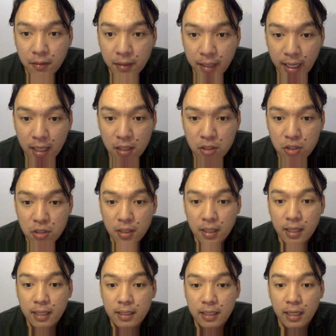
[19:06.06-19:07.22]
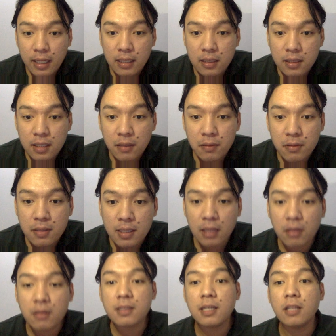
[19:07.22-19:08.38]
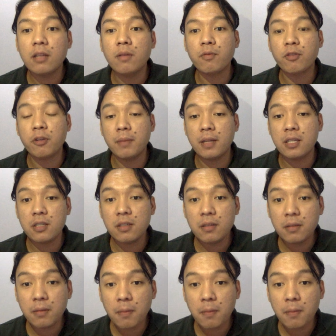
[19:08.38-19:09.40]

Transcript: H, an interior-coelom formation,